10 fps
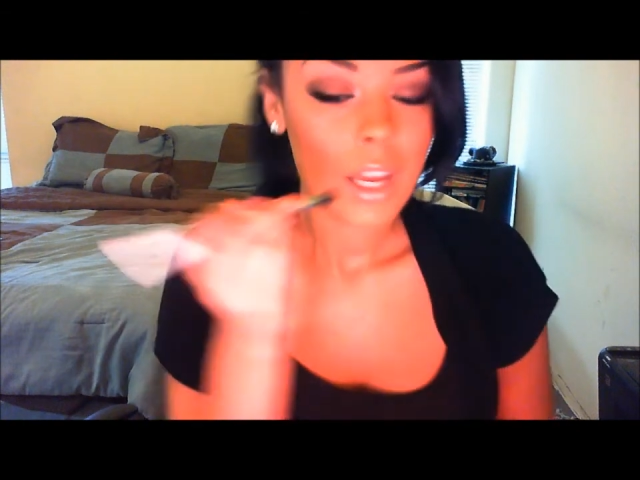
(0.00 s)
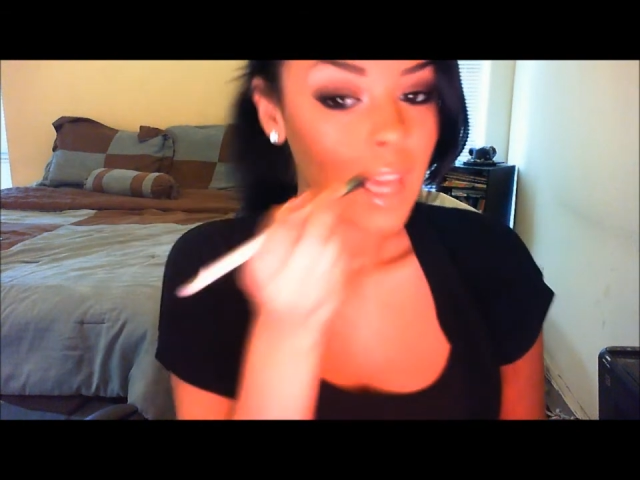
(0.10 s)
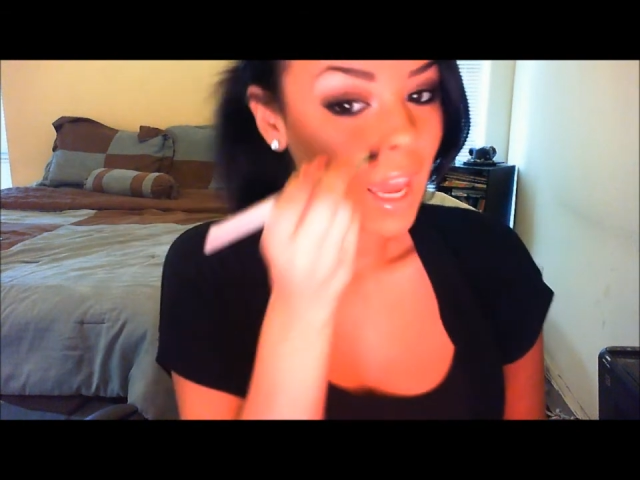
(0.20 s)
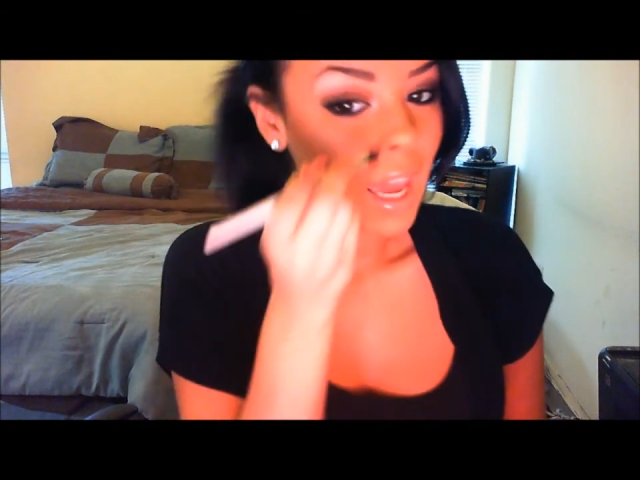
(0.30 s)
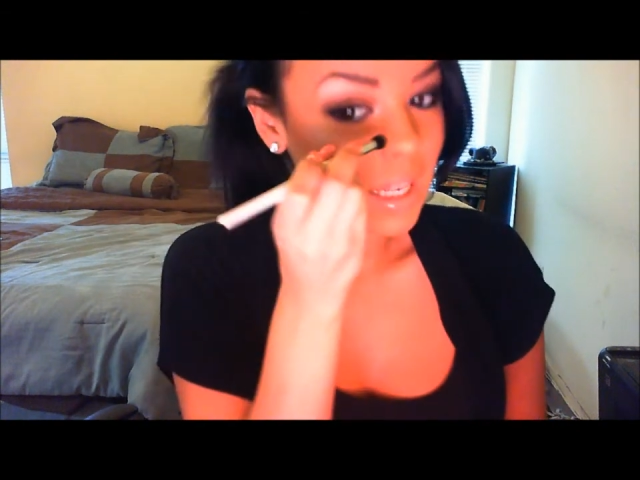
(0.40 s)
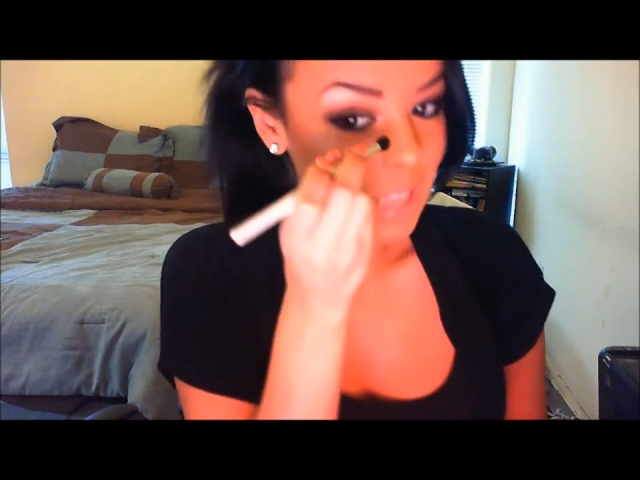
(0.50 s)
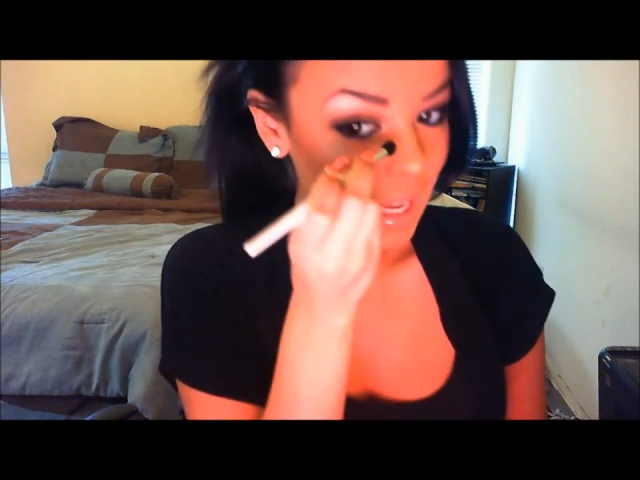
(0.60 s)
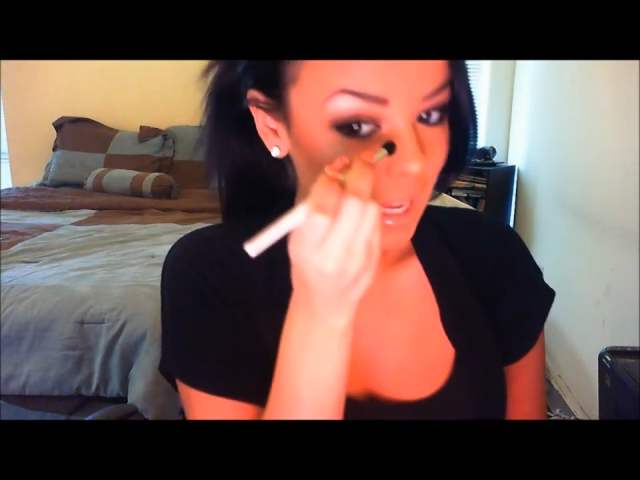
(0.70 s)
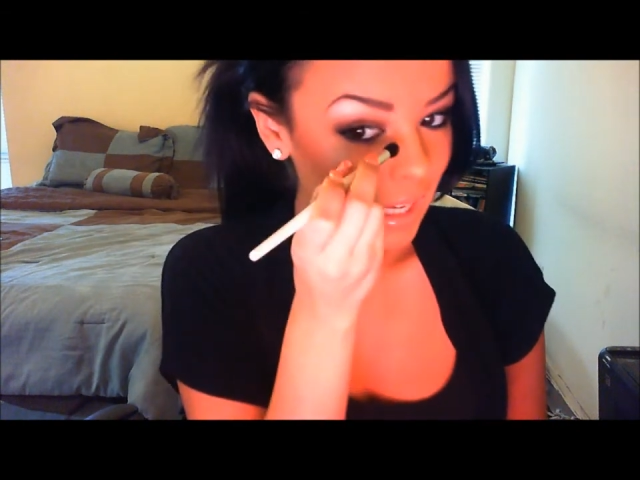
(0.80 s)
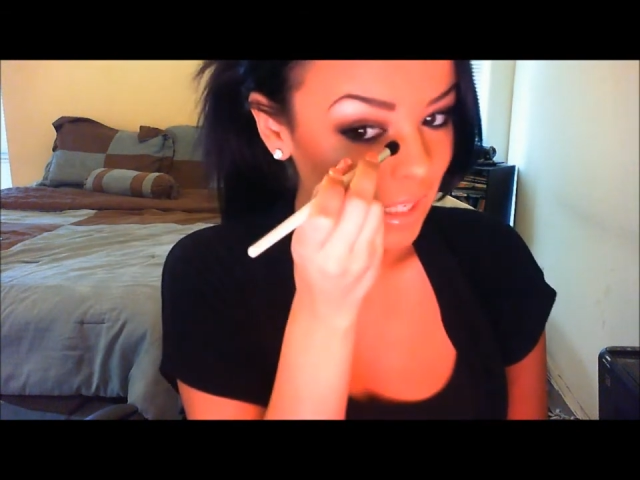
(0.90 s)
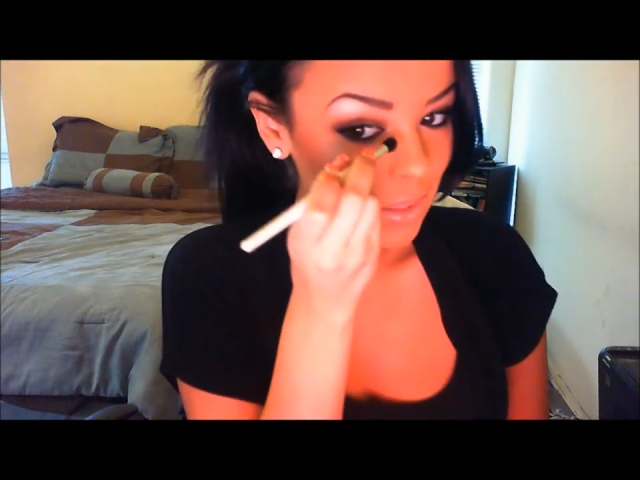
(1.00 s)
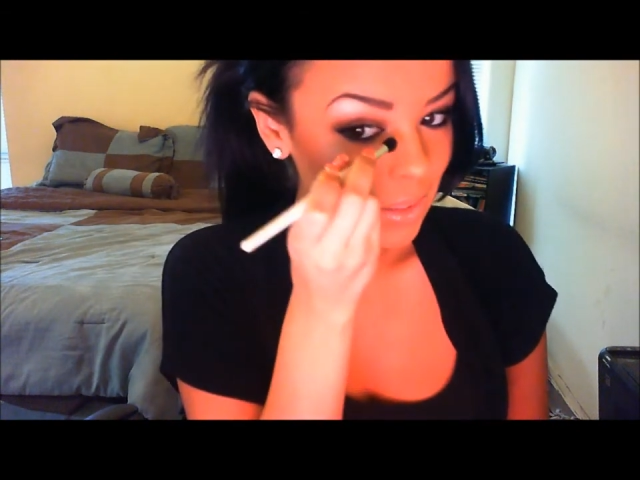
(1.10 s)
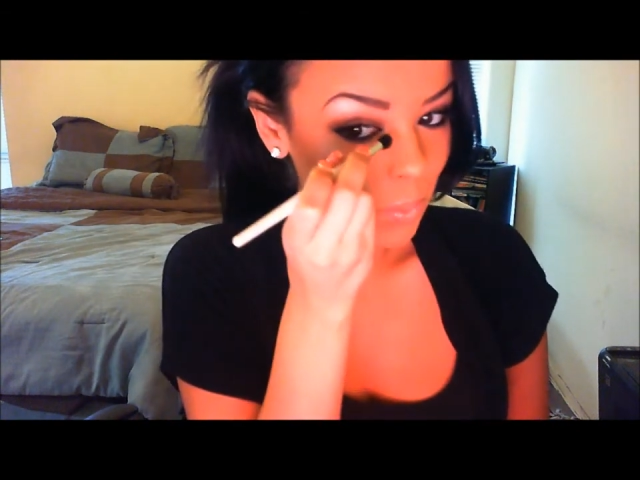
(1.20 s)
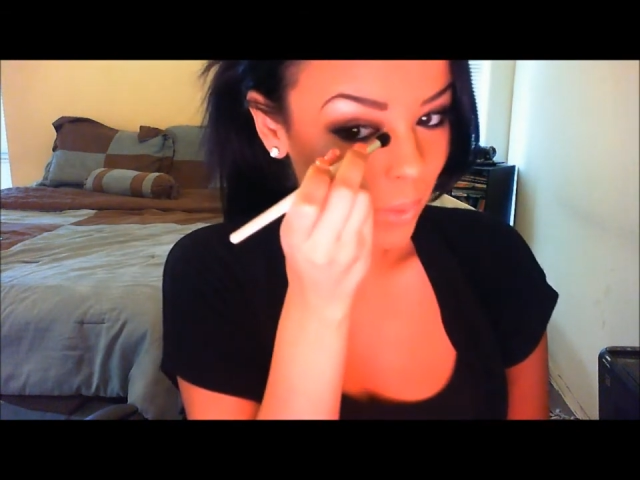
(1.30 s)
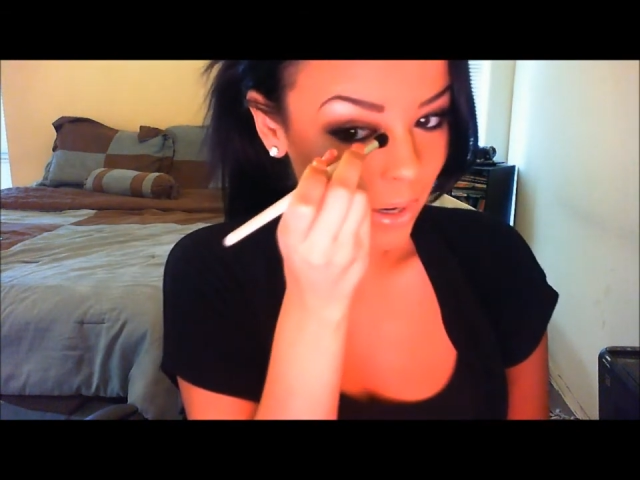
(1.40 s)
and take it
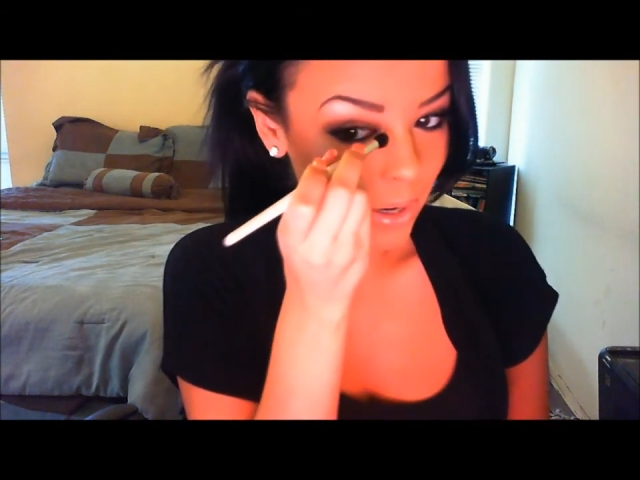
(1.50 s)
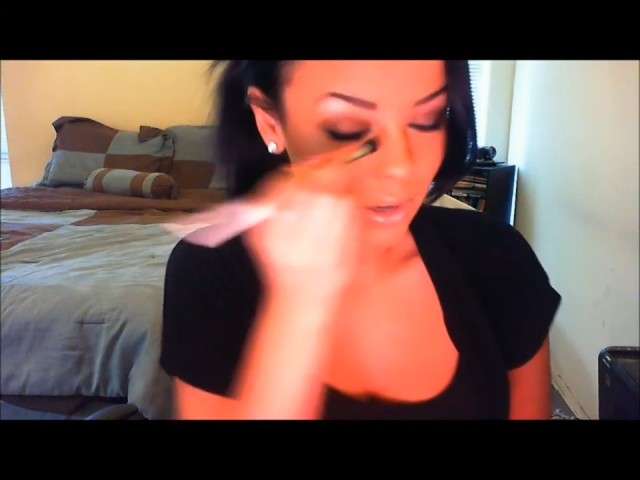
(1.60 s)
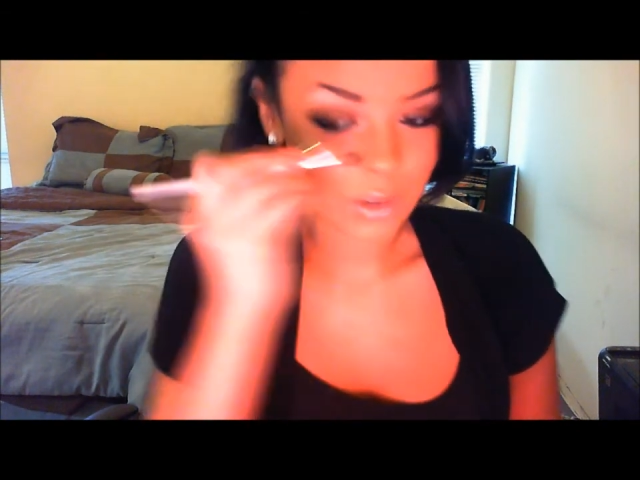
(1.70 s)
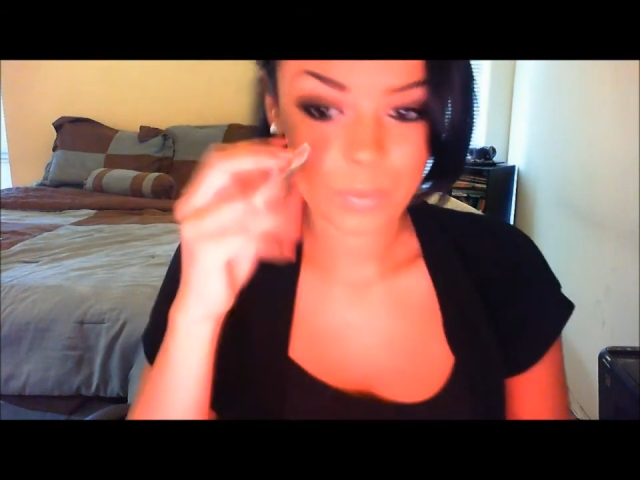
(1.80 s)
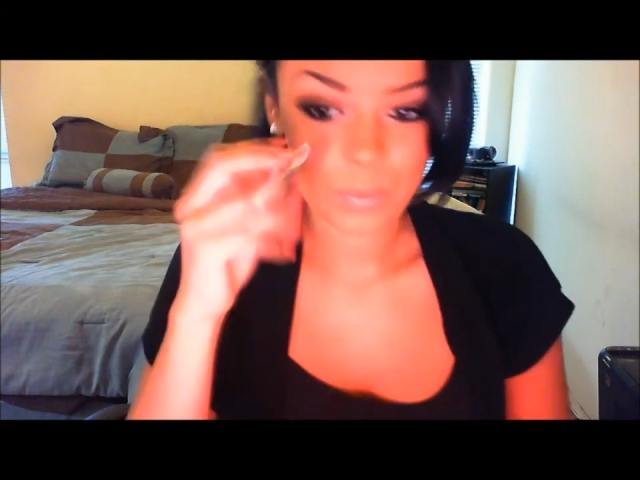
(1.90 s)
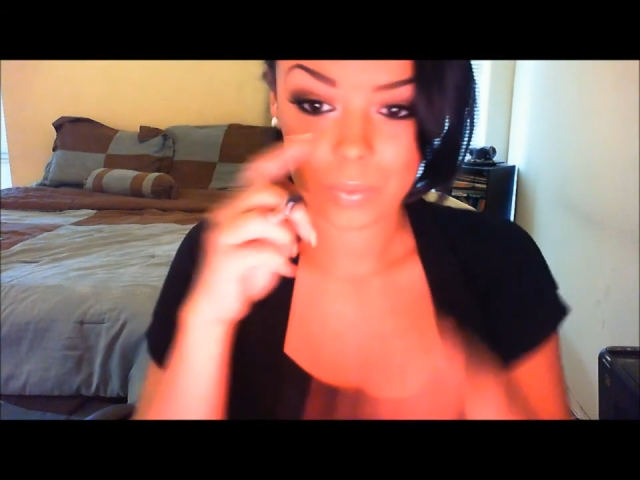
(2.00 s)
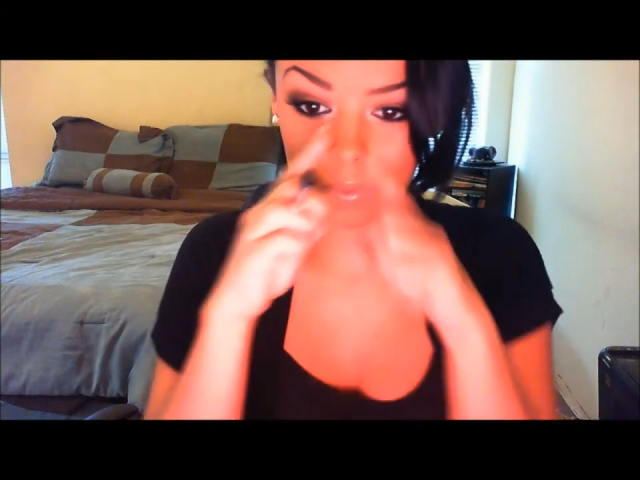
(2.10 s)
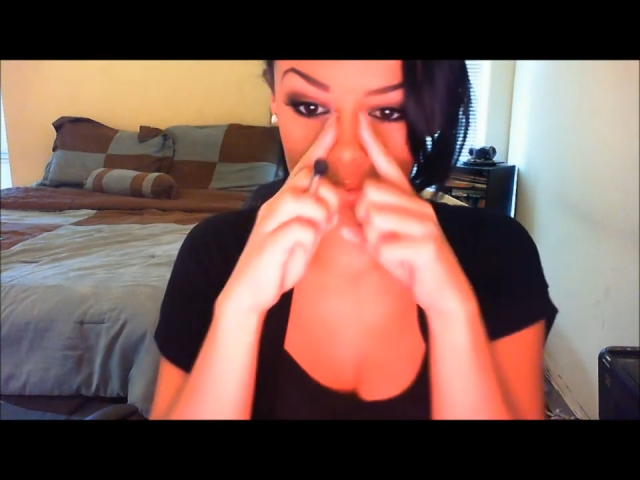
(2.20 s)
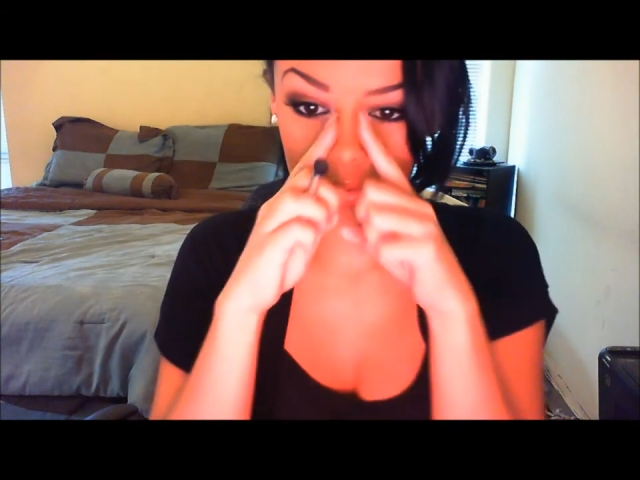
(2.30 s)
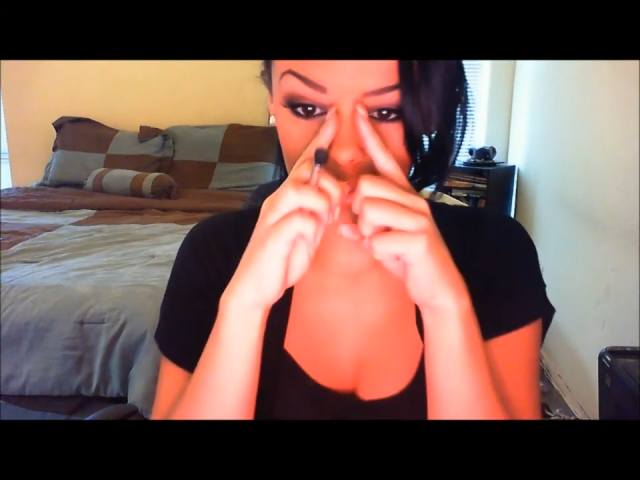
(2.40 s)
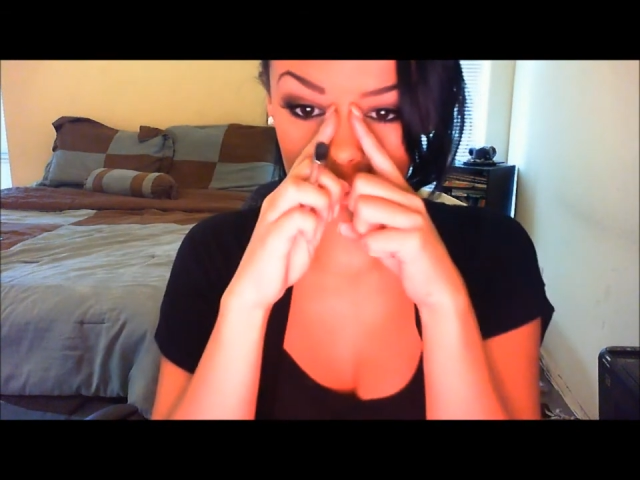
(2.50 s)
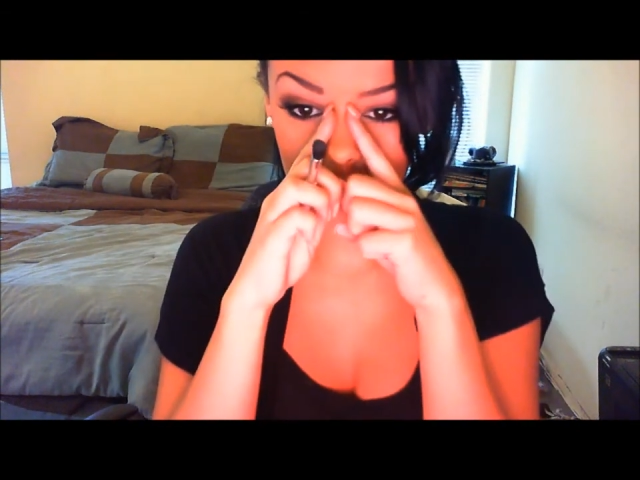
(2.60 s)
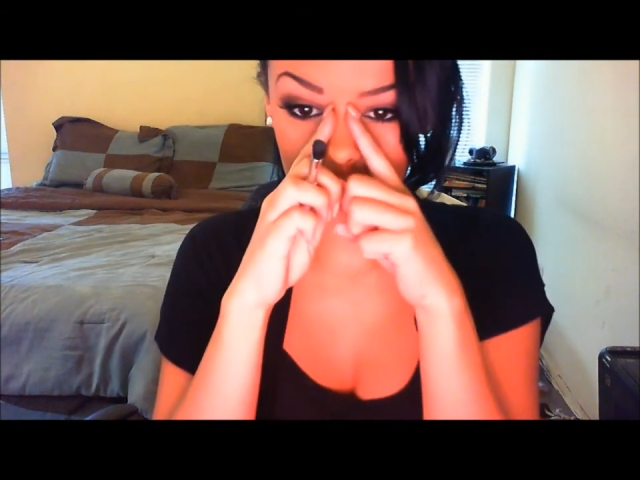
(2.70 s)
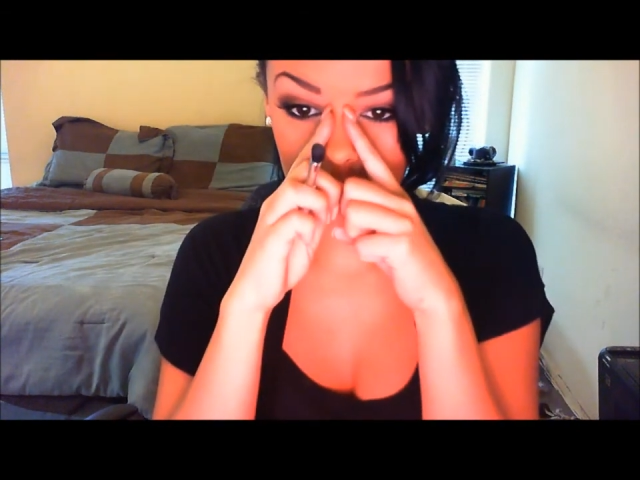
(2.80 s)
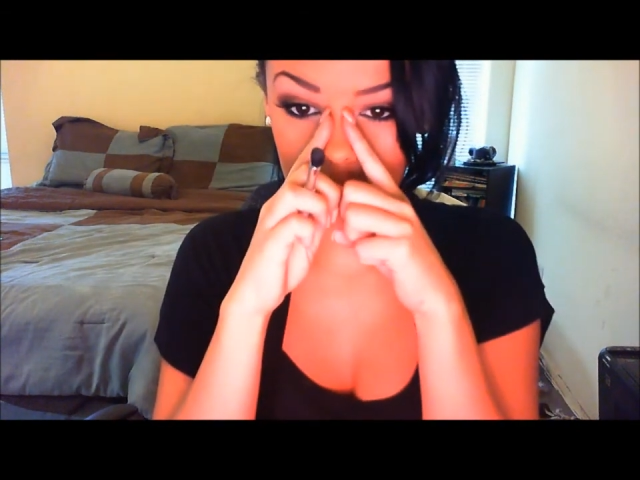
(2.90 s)
where
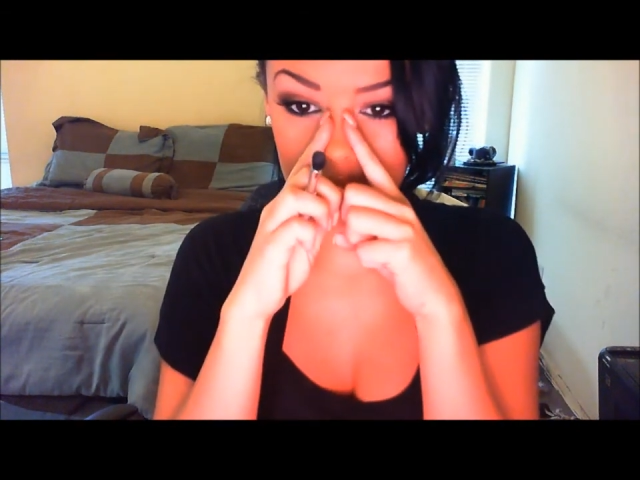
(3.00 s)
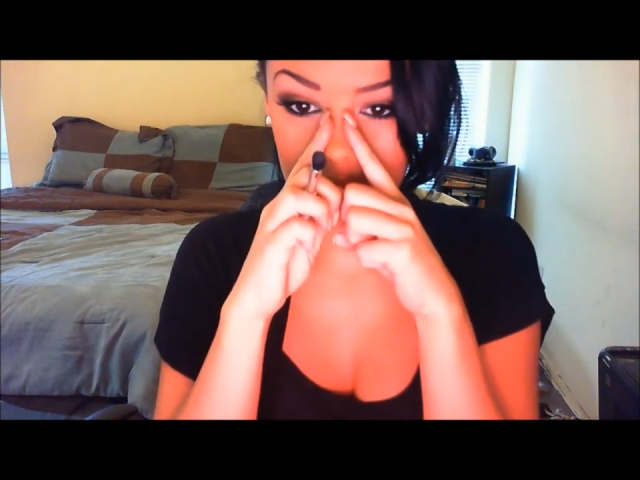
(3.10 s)
you see